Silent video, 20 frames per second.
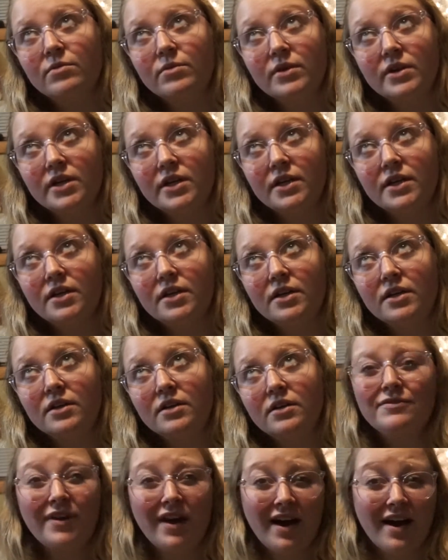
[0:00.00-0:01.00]

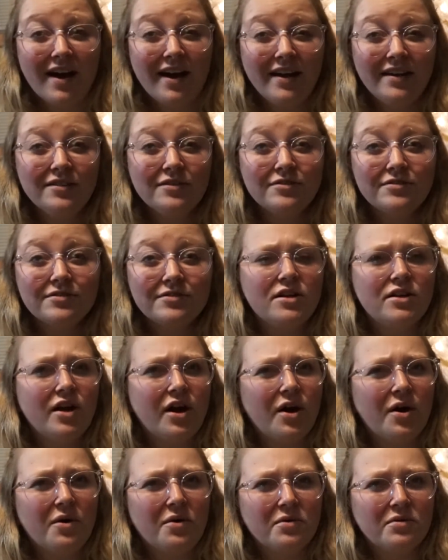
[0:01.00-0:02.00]
three, five?
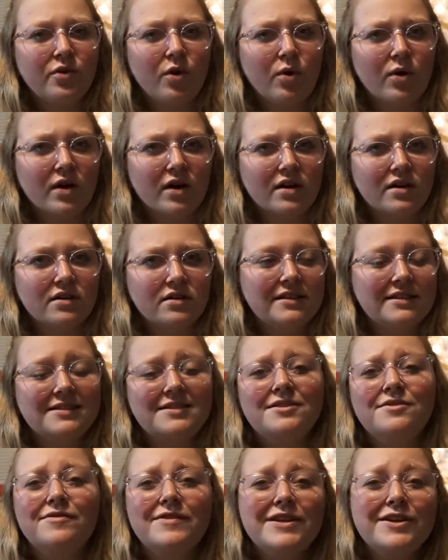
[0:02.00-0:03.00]
No, four.
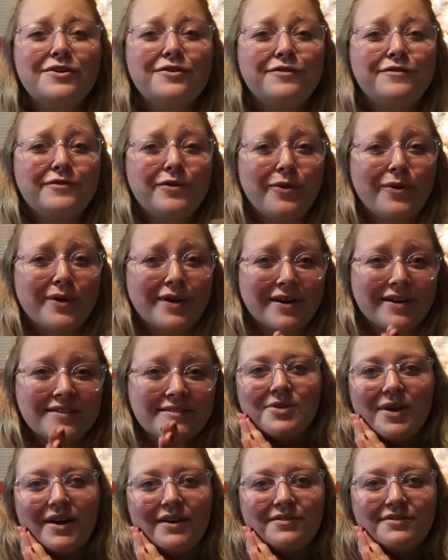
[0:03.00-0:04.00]
This is video four,
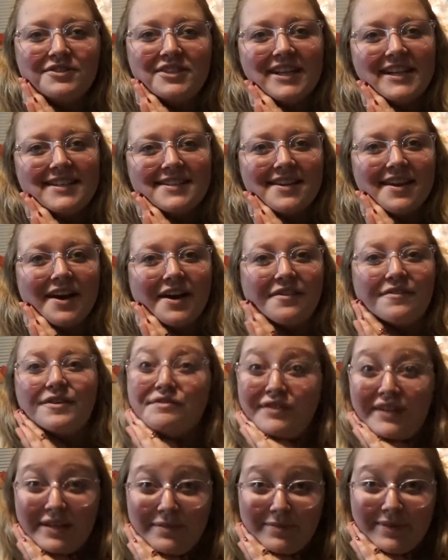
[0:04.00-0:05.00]
12 days of
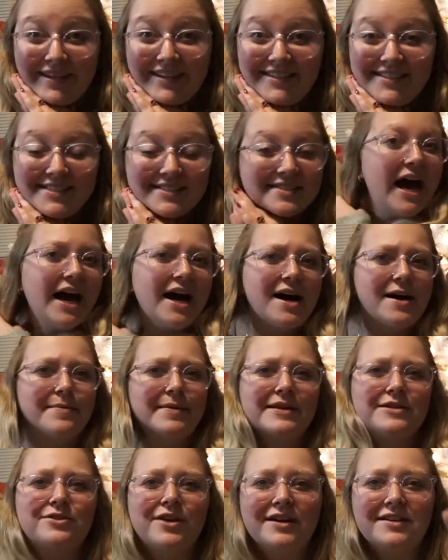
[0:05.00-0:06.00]
Vidmas. Um,
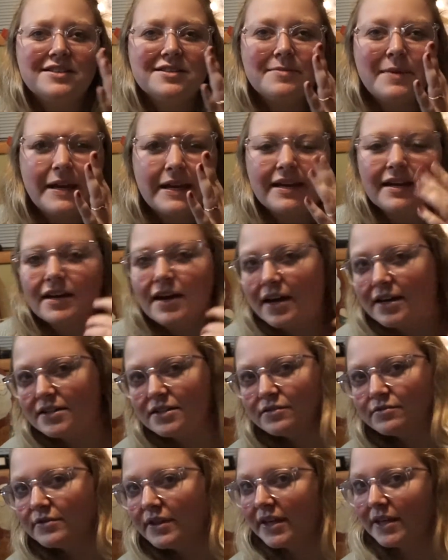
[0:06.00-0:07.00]
I tried to make it
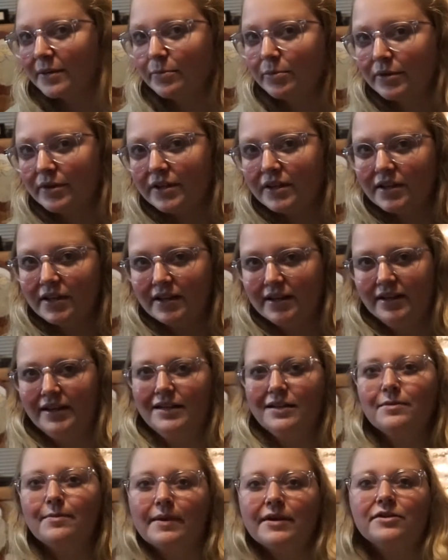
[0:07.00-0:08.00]
kind of like pretty. I
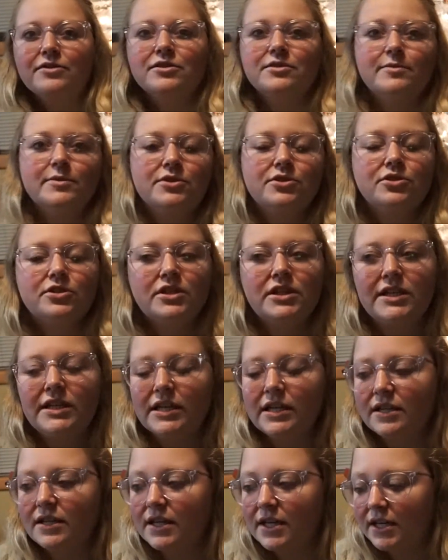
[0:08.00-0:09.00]
lighted my Christmas tree
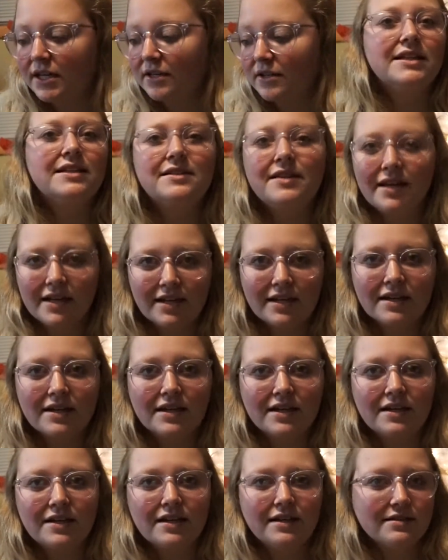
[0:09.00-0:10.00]
and like the
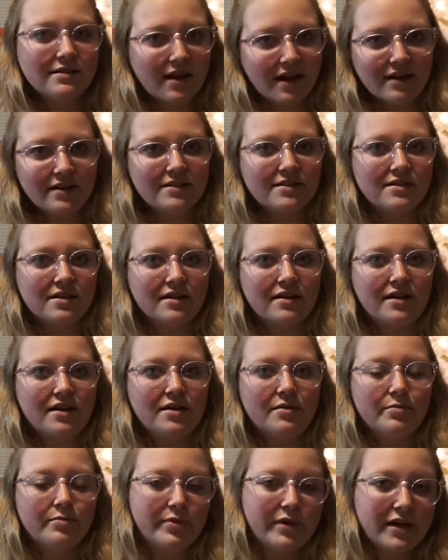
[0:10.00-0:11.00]
lighting is kind of
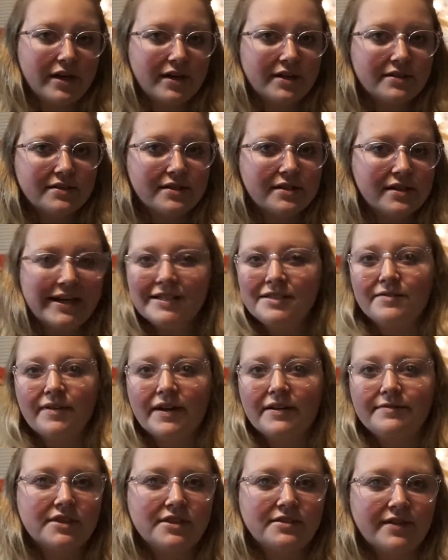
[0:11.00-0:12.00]
sucky, but it's
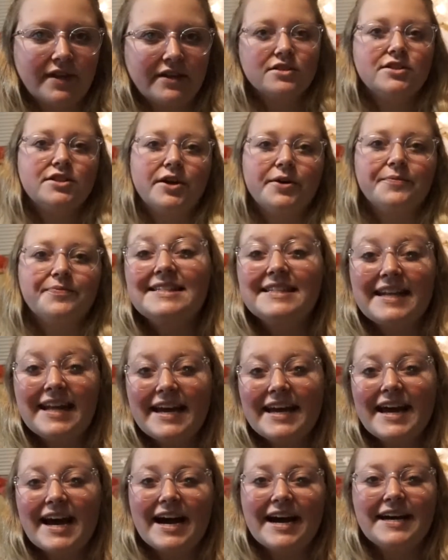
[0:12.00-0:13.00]
fine, it's fine. So
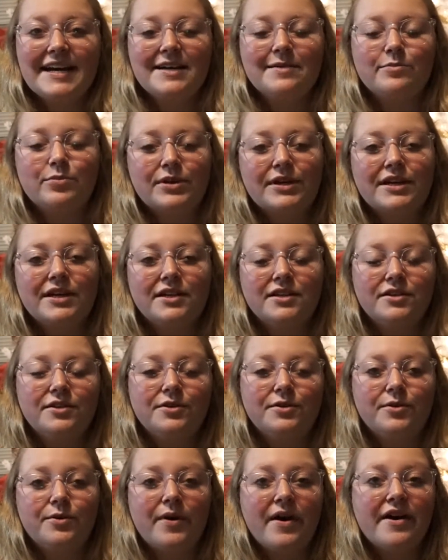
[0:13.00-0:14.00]
today I am bringing
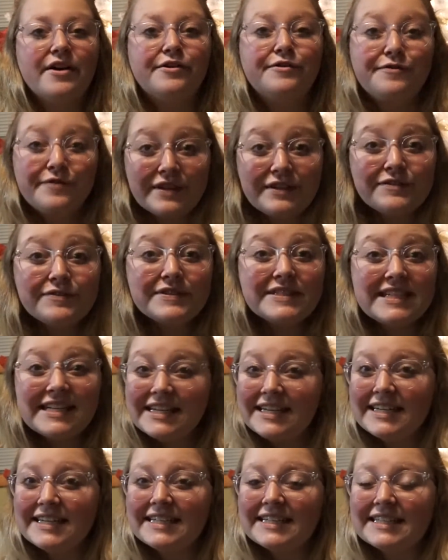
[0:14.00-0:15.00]
you
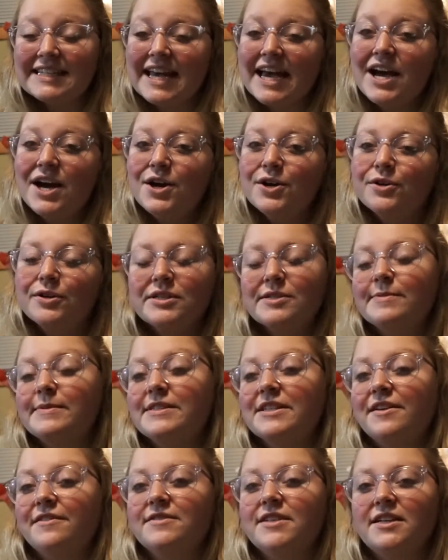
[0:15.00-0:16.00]
15
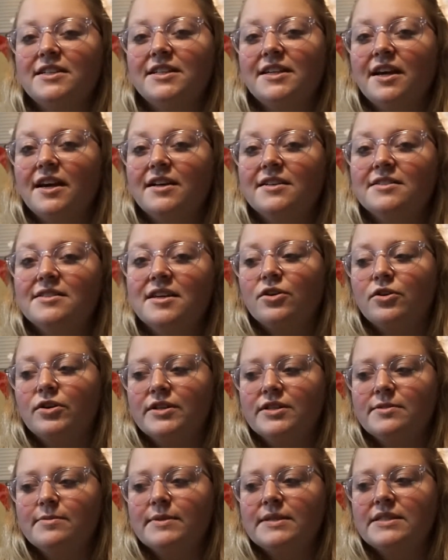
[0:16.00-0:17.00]
Christmas gifts ideas,
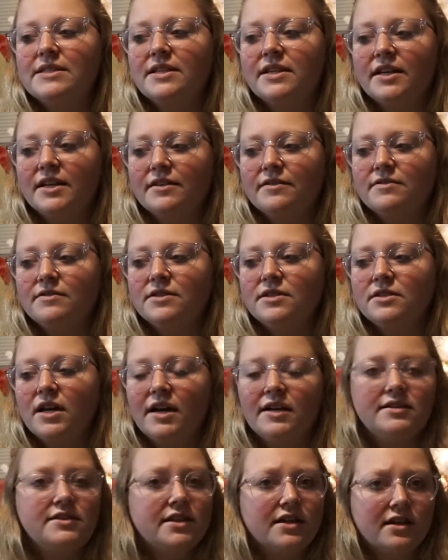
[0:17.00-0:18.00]
Christmas gift
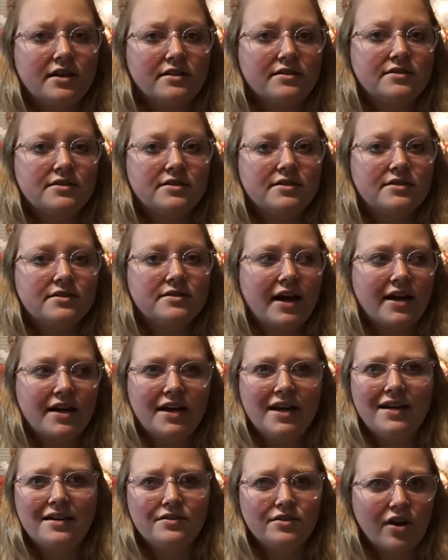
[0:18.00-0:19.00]
ideas. I
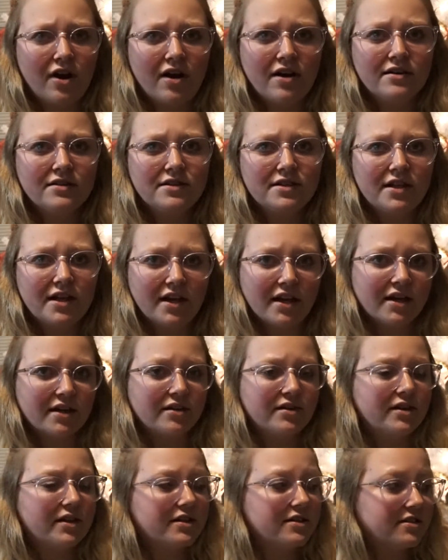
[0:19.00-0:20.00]
can't talk today,
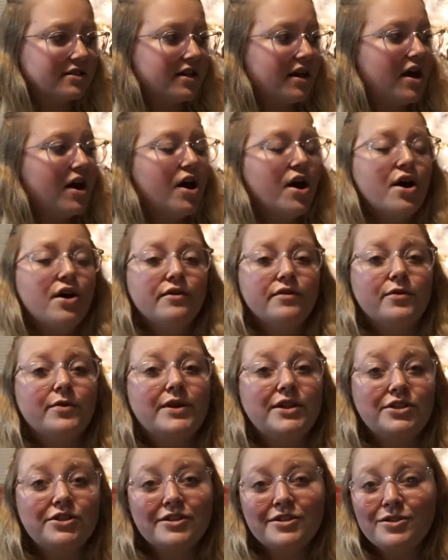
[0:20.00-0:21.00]
goodness. For
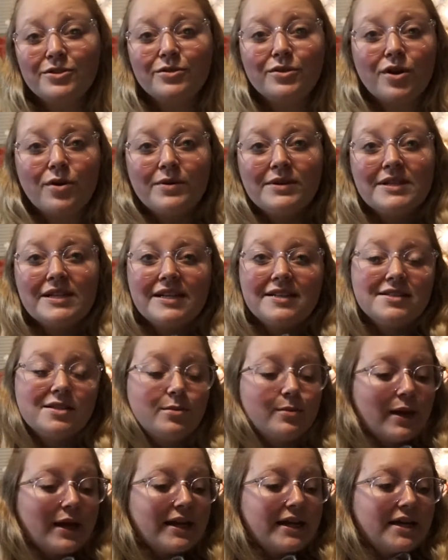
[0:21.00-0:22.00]
when you just don't know what to get
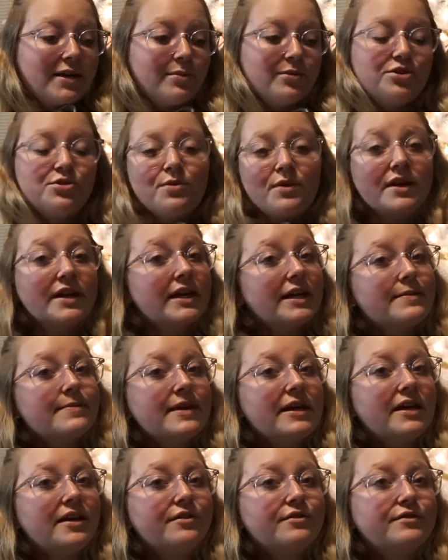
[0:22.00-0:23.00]
somebody, but you want to get them
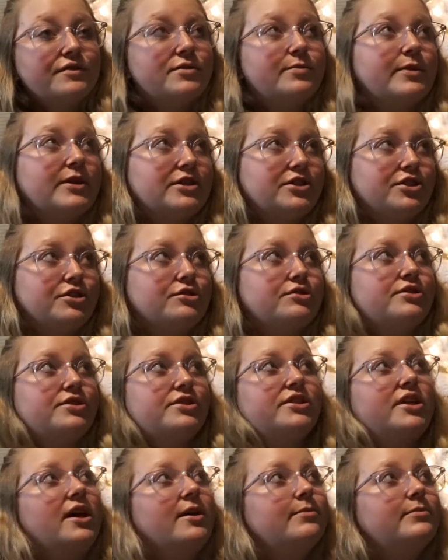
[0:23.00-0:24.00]
a gift, but you're
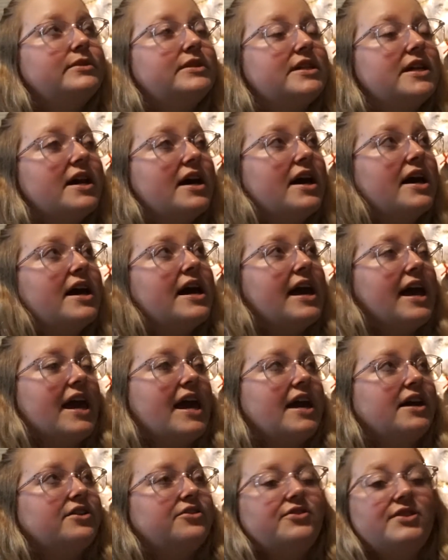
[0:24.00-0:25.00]
stumped
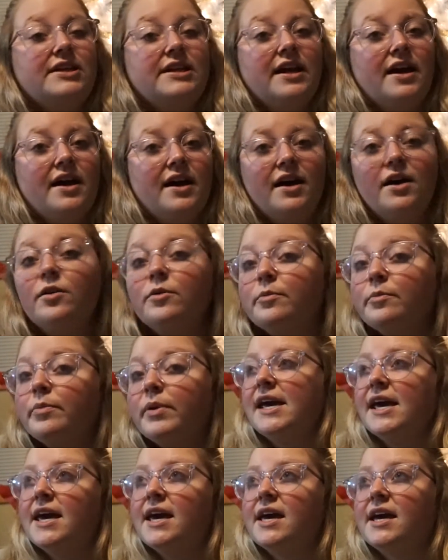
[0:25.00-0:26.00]
and you need help.
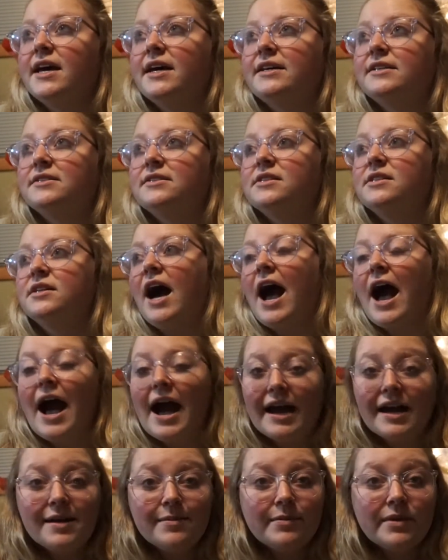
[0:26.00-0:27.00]
And
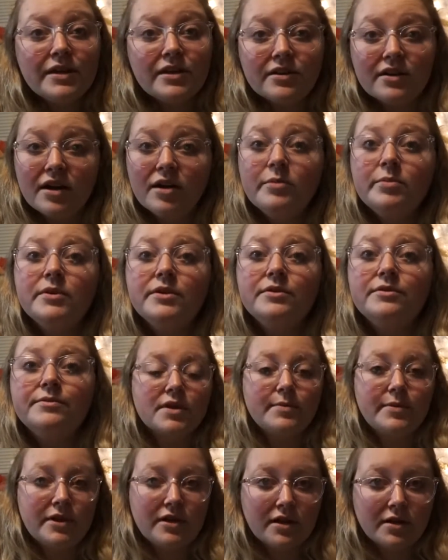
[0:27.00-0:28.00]
I'm here to help you.
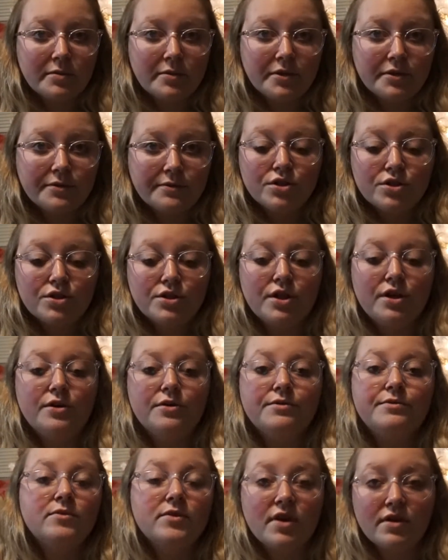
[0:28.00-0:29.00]
I'm here to help you.
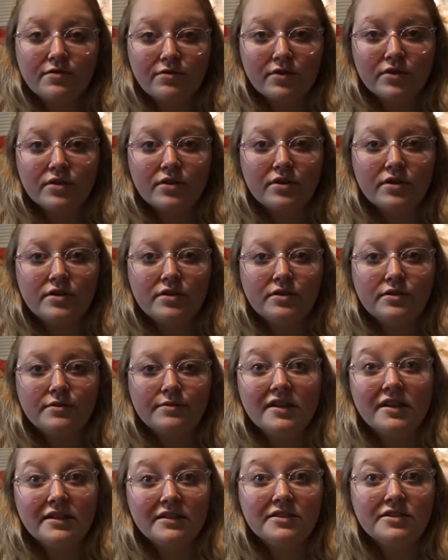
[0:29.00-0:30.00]
So without further ado,
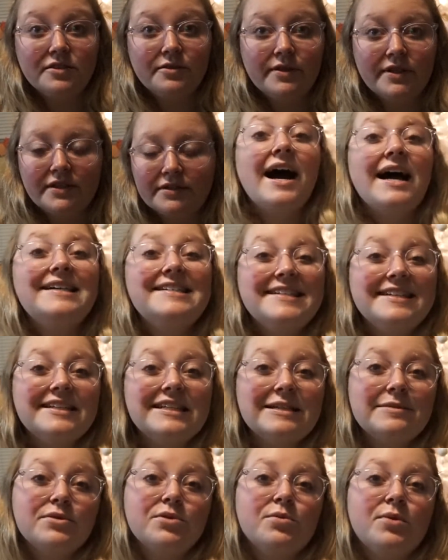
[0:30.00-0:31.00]
let's do it. Idea
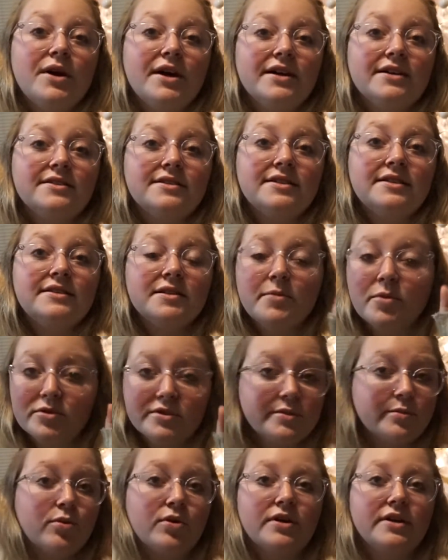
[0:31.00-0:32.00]
number one, the
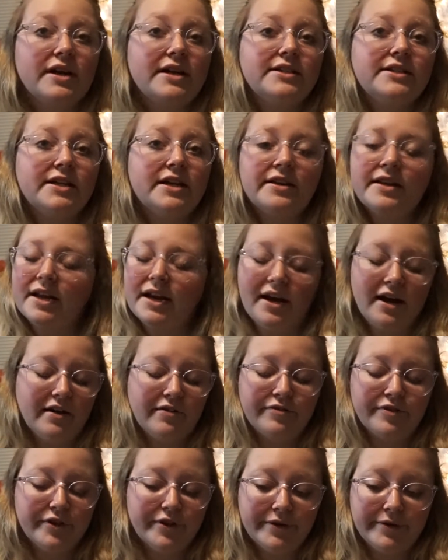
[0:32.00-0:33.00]
most important idea that I
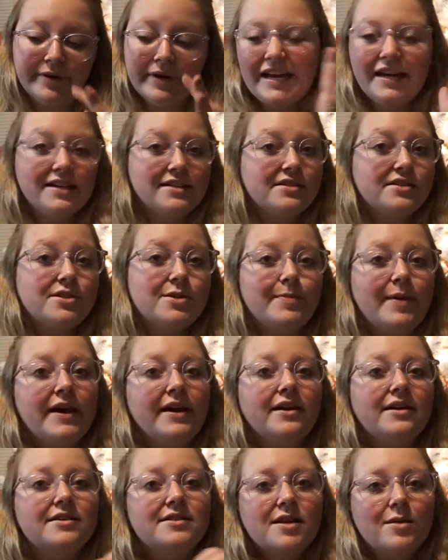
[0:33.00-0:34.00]
have for you is to
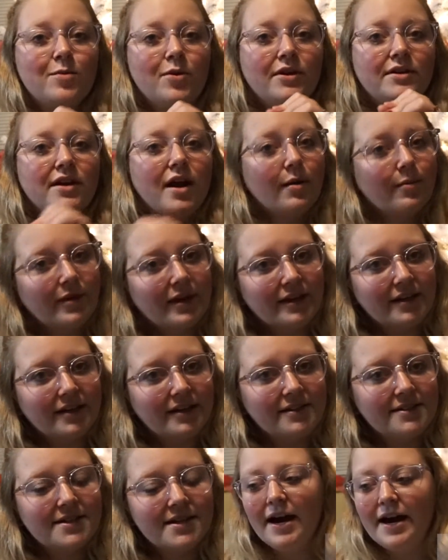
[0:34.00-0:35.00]
make someone a
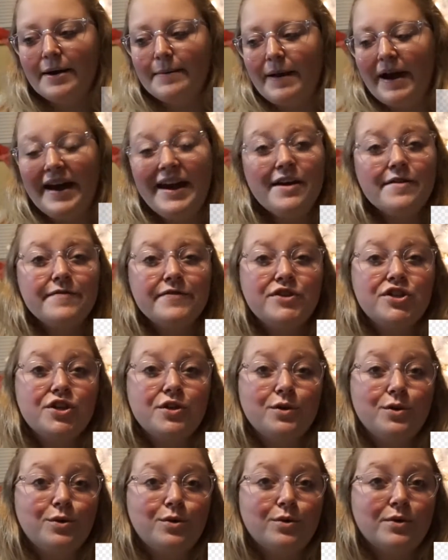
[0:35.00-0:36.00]
blanket. Um, I have
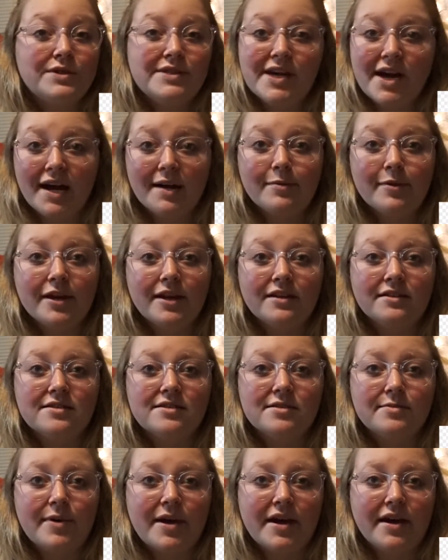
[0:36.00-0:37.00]
two tie
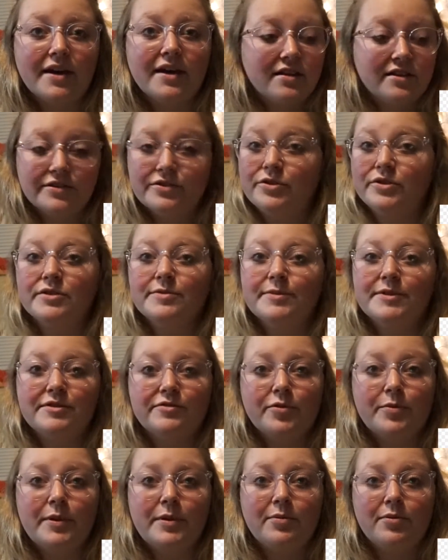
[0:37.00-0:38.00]
blankets to make this Christmas
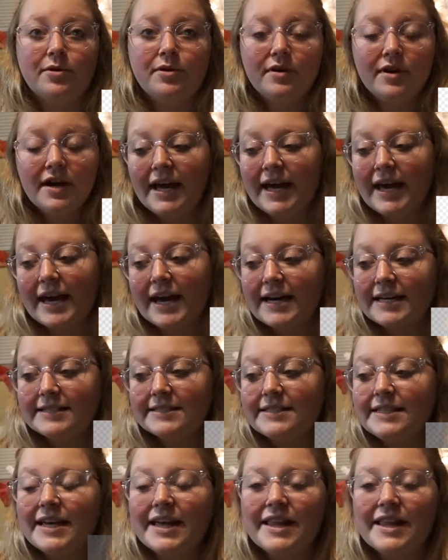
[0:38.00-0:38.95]
for people and